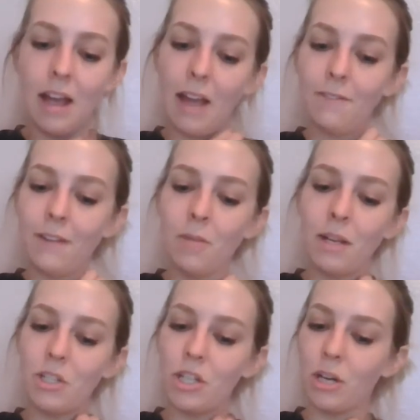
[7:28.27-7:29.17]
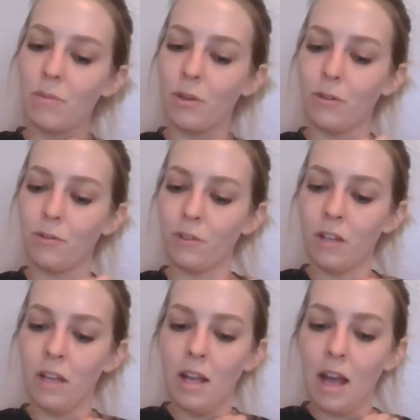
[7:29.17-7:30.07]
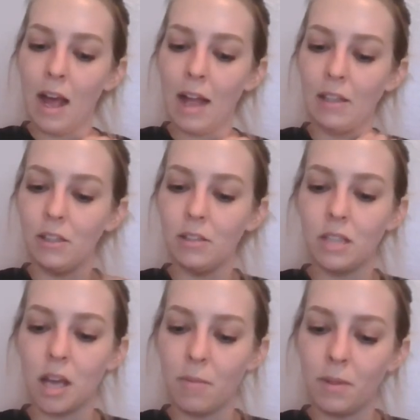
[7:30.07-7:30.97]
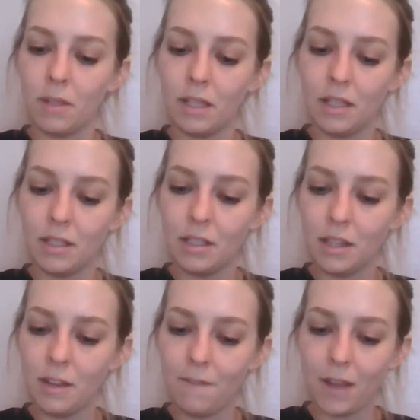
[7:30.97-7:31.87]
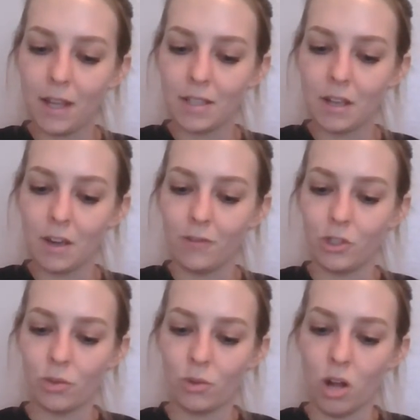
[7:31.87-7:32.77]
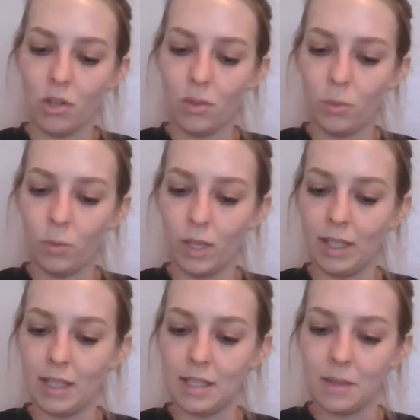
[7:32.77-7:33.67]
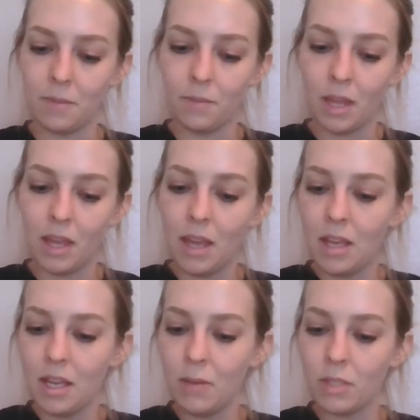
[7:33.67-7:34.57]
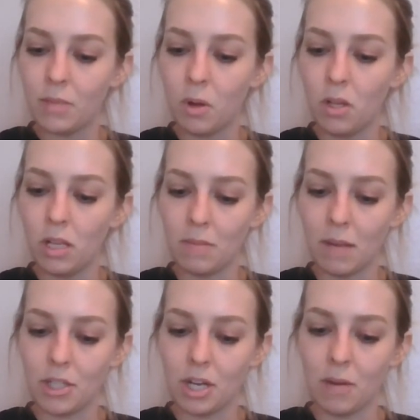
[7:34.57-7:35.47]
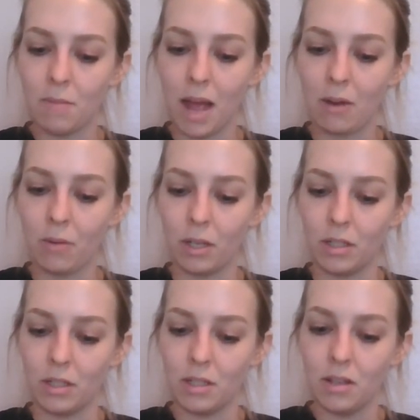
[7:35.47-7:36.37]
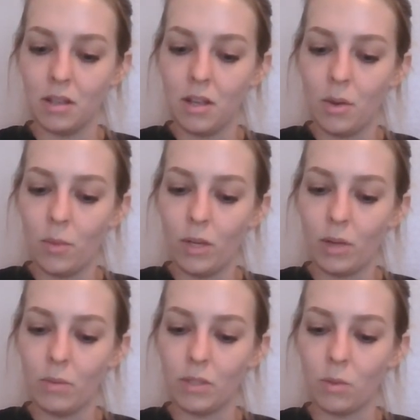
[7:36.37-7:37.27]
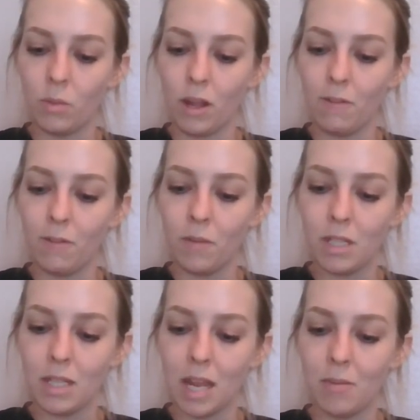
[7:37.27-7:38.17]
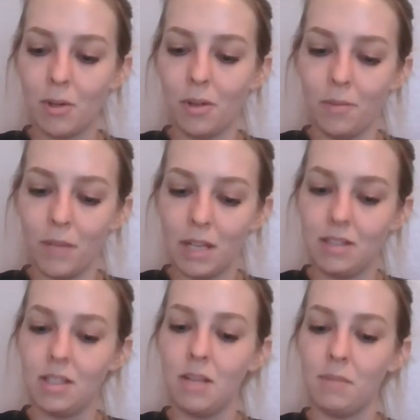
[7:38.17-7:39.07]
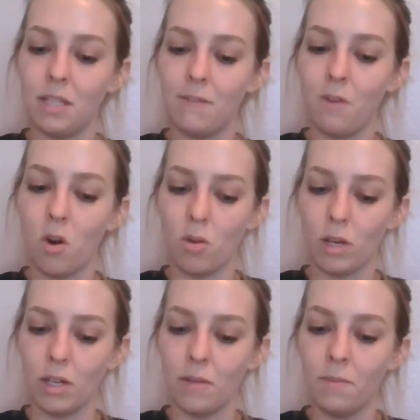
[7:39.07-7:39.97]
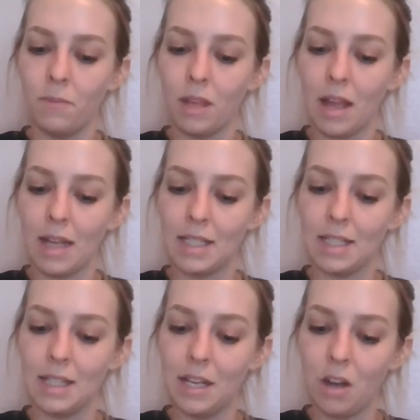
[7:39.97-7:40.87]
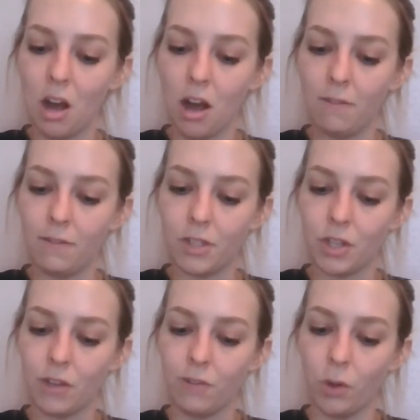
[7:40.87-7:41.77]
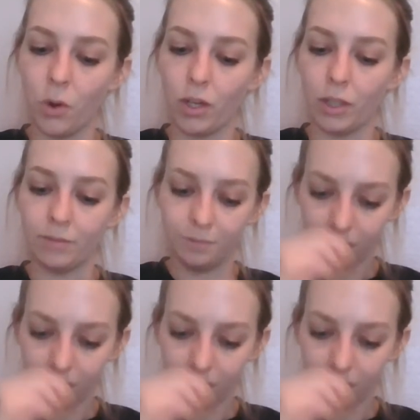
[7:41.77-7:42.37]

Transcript: I felt my chair move. I looked up into the face of Gerald Willis. He was pulling my chair backwards. When it was away from the table, he tipped it forward. I slid off to the floor.